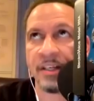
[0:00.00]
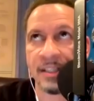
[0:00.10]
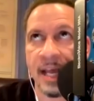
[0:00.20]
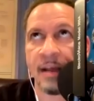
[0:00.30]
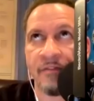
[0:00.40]
in the
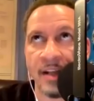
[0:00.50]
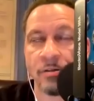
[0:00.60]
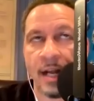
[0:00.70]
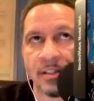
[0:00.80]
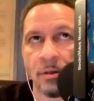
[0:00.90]
second fight
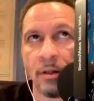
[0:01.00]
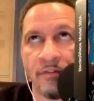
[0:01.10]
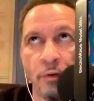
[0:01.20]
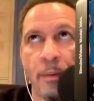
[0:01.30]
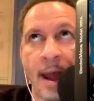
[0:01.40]
so that's only a
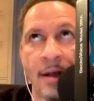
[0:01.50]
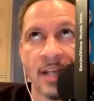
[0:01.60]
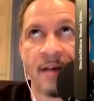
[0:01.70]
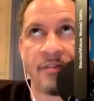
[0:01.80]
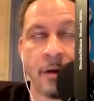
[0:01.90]
few pounds
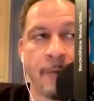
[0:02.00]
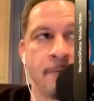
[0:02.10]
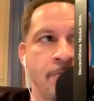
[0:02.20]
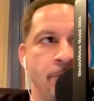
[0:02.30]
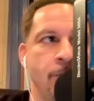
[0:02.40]
heavier
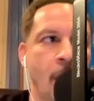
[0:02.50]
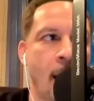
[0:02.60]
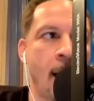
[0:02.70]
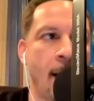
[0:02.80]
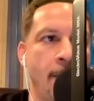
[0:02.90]
so only
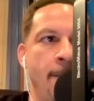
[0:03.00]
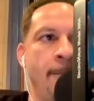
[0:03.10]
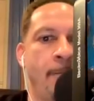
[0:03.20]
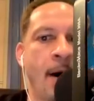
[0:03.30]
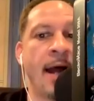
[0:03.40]
four um,
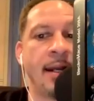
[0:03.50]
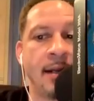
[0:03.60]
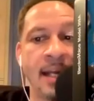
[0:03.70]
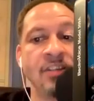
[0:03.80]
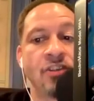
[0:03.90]
pounds but
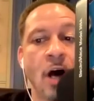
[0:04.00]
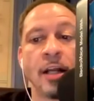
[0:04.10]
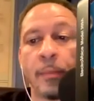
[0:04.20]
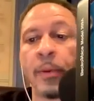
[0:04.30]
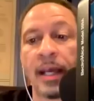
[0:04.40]
so he's
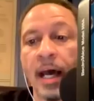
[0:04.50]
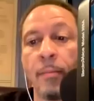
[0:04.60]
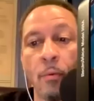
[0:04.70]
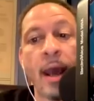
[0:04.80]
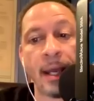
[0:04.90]
gonna pick up
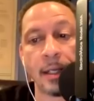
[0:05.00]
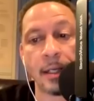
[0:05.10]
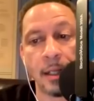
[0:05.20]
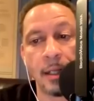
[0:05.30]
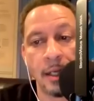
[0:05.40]
right. weight
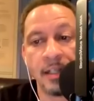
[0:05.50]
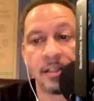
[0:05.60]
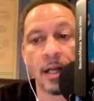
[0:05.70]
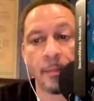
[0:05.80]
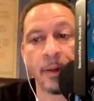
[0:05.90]
he's
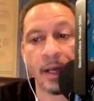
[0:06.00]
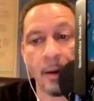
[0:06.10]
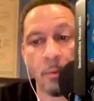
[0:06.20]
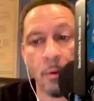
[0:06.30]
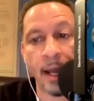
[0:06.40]
gonna pick
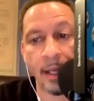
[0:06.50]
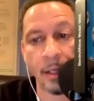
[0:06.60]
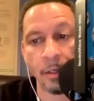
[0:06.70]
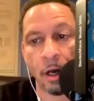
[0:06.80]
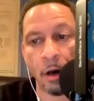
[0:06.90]
up weight,
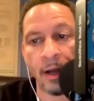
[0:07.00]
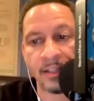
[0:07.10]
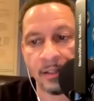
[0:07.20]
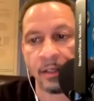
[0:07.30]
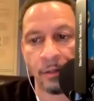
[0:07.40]
you know,
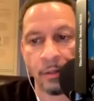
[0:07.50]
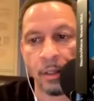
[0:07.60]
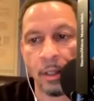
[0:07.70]
as he,